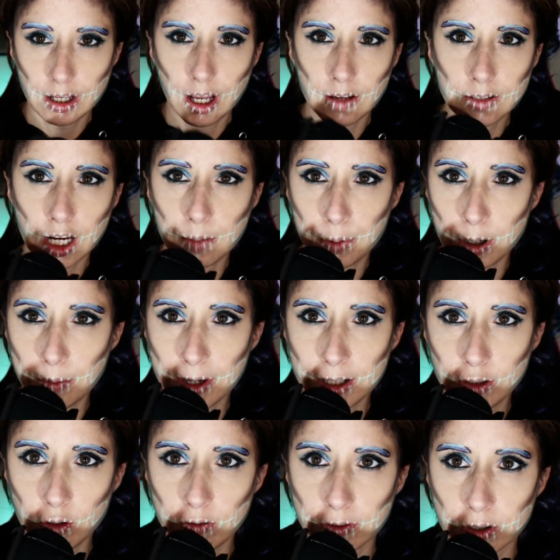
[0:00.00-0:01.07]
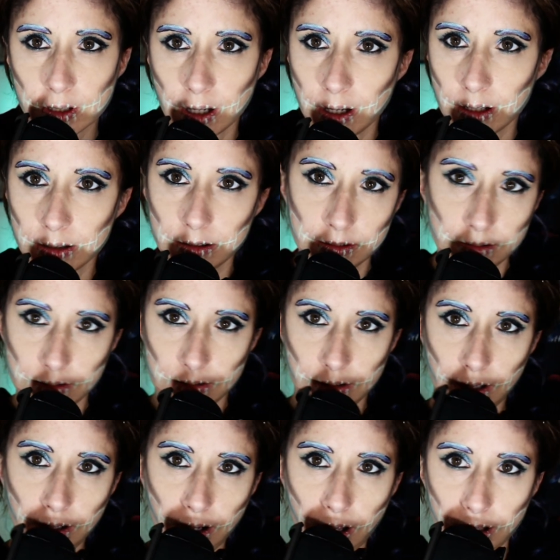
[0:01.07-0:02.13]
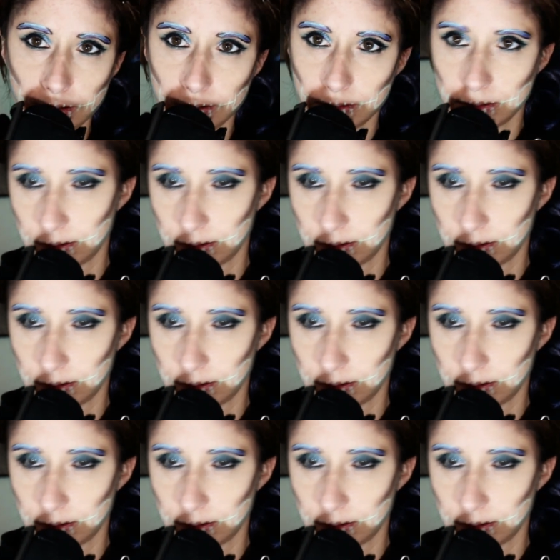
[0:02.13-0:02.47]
I gotta put my toothers on. I know.